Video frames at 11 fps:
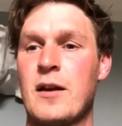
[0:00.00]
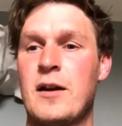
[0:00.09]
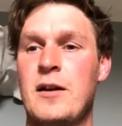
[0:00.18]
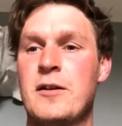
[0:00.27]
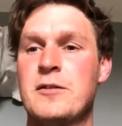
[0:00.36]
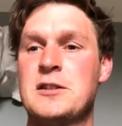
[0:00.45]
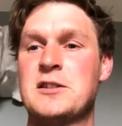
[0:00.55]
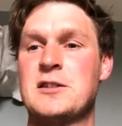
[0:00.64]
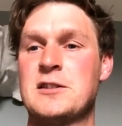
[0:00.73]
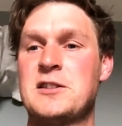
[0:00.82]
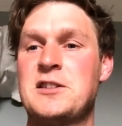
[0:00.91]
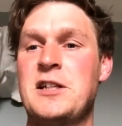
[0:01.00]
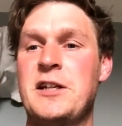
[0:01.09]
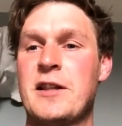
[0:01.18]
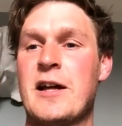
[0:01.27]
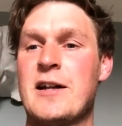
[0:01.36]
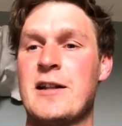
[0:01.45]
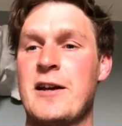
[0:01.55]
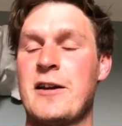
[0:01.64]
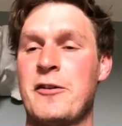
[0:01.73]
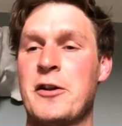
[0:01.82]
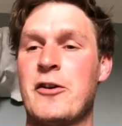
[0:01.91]
And it just seeing that
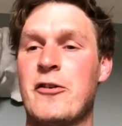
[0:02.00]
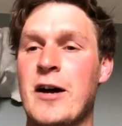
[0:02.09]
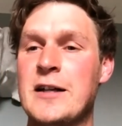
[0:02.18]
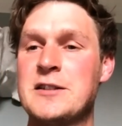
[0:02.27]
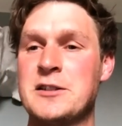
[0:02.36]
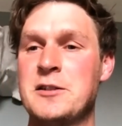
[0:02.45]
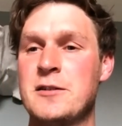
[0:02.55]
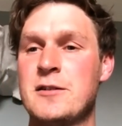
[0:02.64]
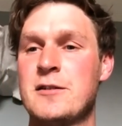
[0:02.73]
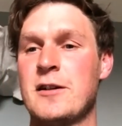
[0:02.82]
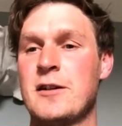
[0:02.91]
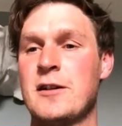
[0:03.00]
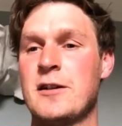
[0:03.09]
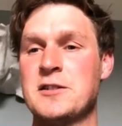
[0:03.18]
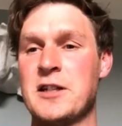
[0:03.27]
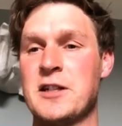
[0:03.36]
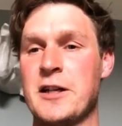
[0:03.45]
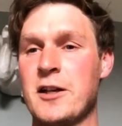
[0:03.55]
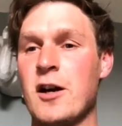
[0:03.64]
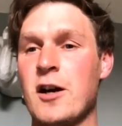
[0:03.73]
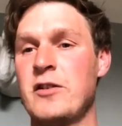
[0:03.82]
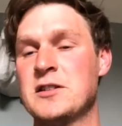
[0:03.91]
like on the horizon, and it's like
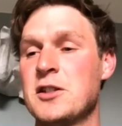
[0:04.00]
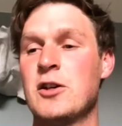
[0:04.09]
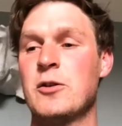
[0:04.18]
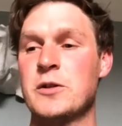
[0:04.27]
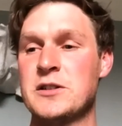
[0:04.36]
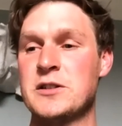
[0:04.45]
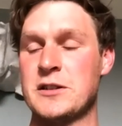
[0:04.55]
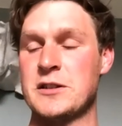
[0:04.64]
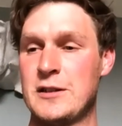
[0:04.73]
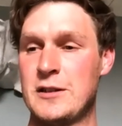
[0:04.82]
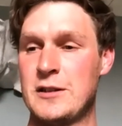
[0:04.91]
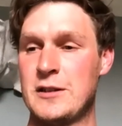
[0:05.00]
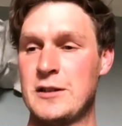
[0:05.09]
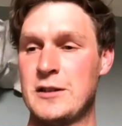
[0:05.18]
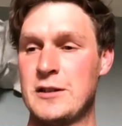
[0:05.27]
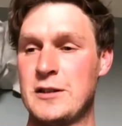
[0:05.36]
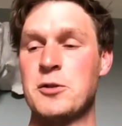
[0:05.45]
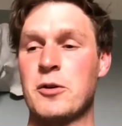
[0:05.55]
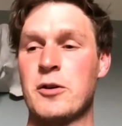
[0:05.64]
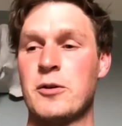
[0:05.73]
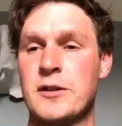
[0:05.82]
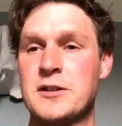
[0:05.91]
covered in snow was
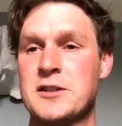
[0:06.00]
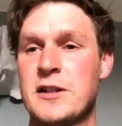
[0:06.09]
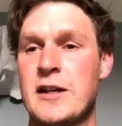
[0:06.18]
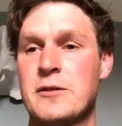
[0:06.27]
so cool.